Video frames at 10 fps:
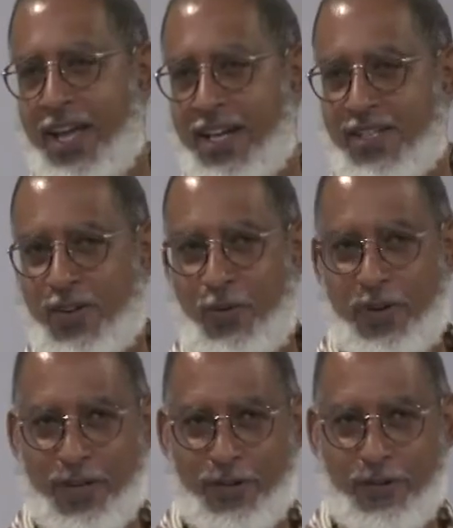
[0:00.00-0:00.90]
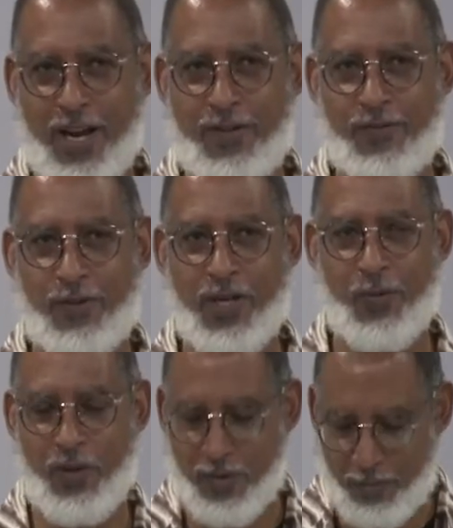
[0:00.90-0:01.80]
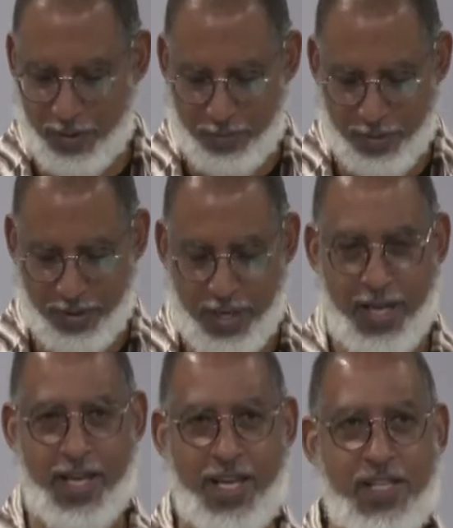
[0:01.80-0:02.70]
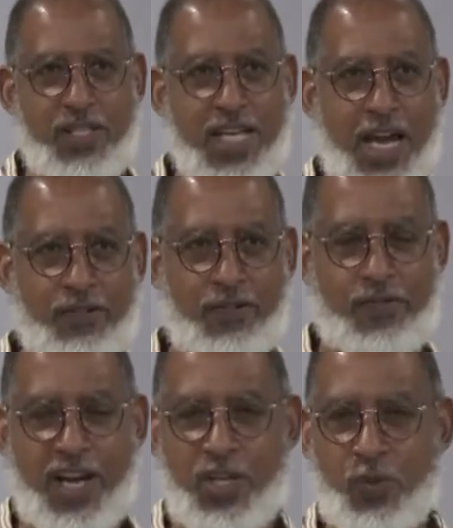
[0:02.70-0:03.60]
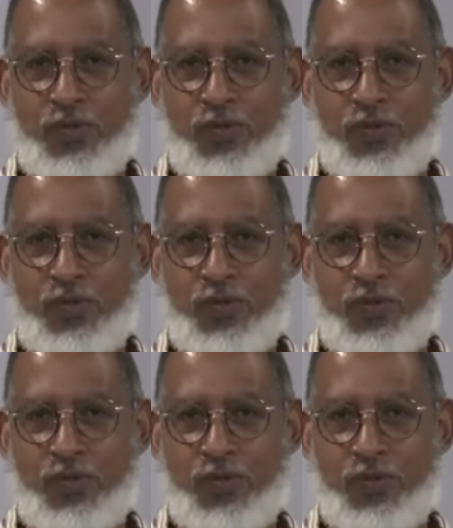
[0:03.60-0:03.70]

And so we are grateful and we remember his sacrifice.